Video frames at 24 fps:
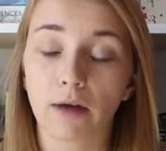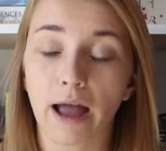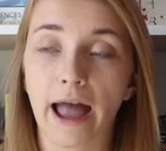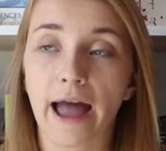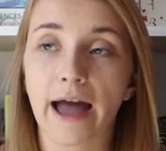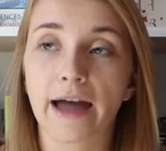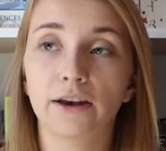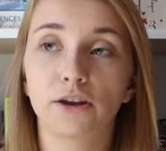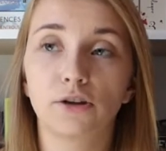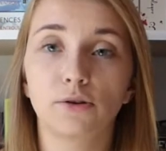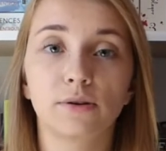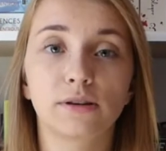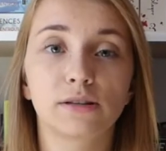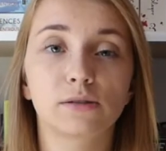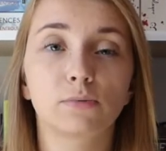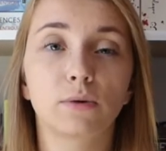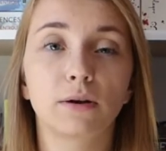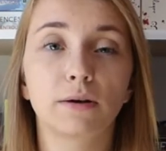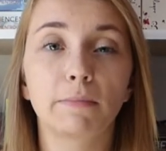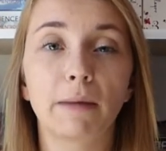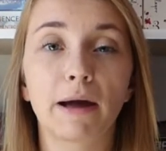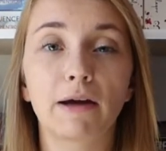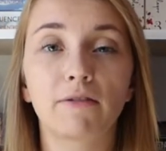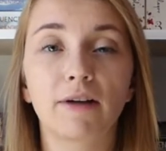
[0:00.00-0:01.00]
add you as
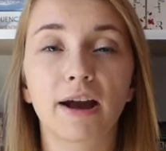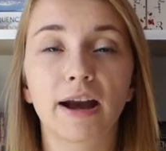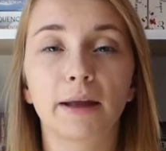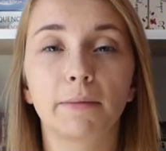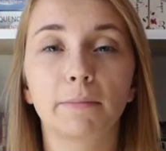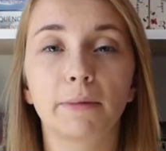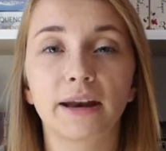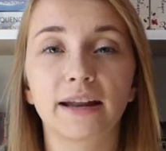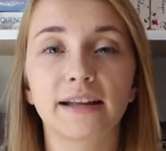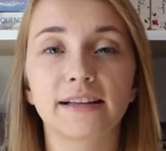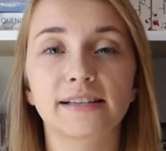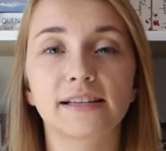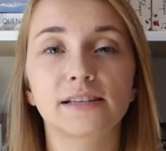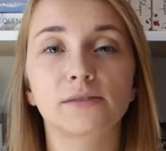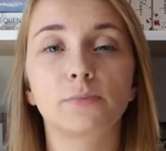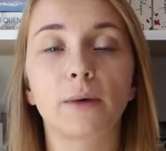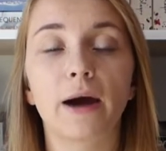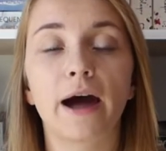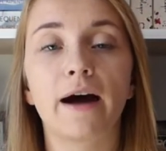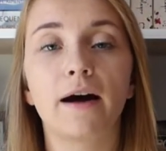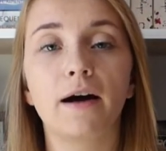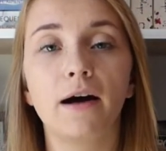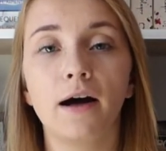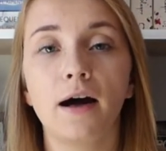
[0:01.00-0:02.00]
one of my writing buddies as
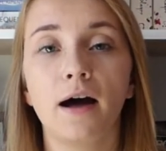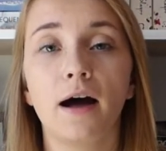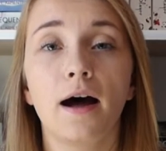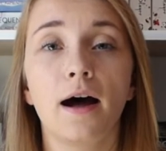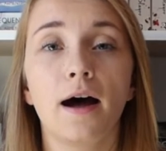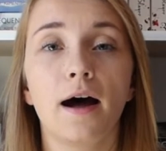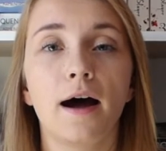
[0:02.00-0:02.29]
well.